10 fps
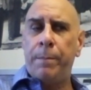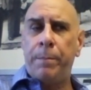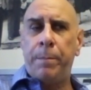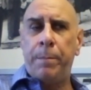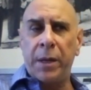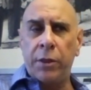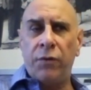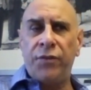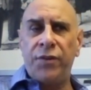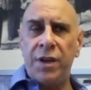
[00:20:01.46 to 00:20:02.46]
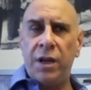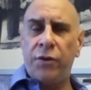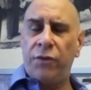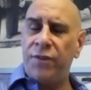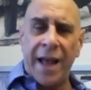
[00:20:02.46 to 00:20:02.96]
But
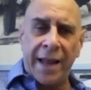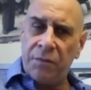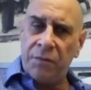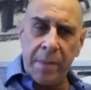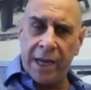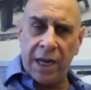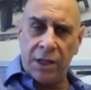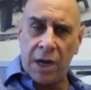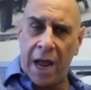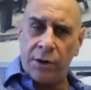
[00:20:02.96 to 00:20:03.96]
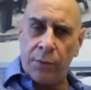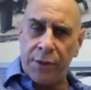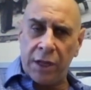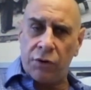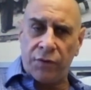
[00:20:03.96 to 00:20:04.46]
there's not as many. I don't
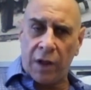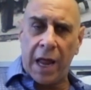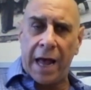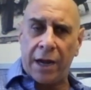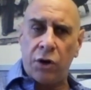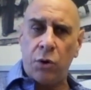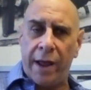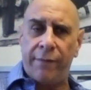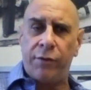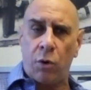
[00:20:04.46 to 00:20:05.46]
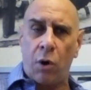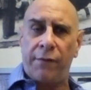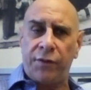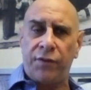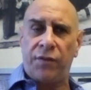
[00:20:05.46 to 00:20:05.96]
think there's a lot who have their
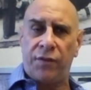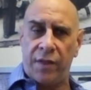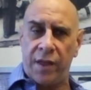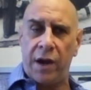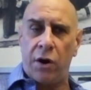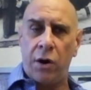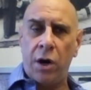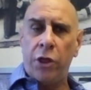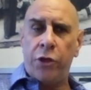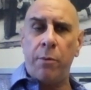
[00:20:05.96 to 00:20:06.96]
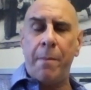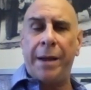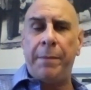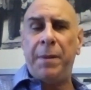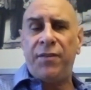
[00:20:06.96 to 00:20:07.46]
offices there. There
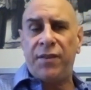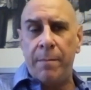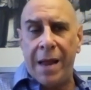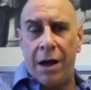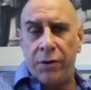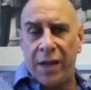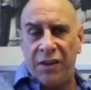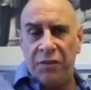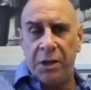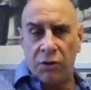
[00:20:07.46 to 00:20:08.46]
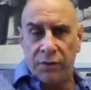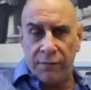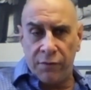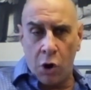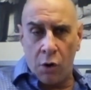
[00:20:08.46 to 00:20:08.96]
might be some nowadays because
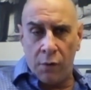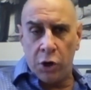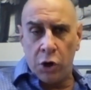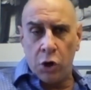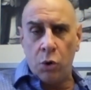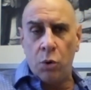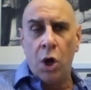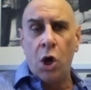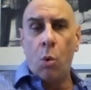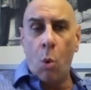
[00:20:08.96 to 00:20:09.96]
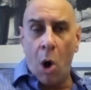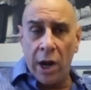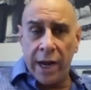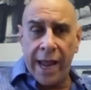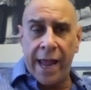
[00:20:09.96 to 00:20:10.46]
of COVID who
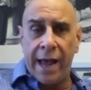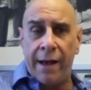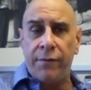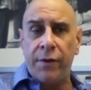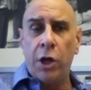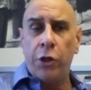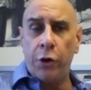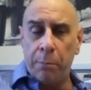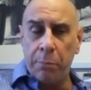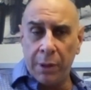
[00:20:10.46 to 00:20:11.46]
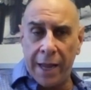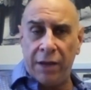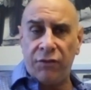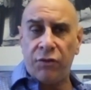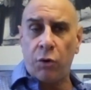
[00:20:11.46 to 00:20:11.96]
want to have their
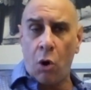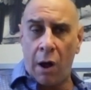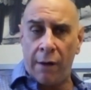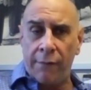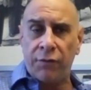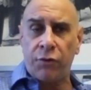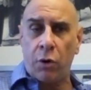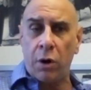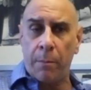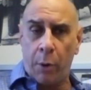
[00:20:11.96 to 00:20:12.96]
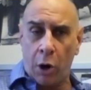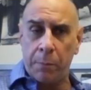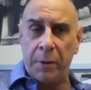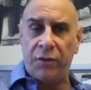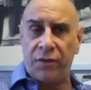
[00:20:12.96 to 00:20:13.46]
place or office or an
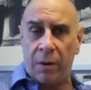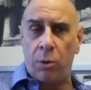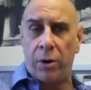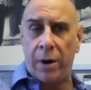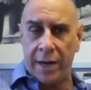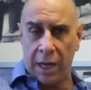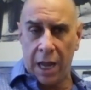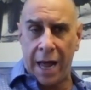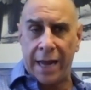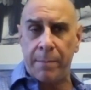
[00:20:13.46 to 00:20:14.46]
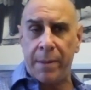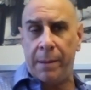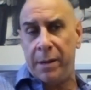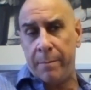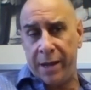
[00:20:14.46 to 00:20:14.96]
apartment somewhere on a lot.
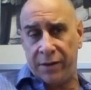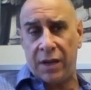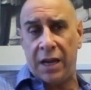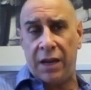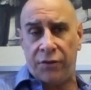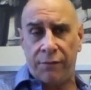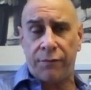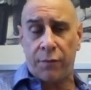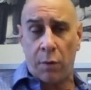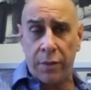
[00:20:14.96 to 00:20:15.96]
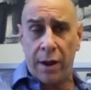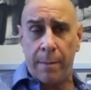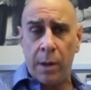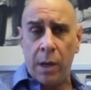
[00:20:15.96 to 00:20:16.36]
Maybe it makes it easier for them.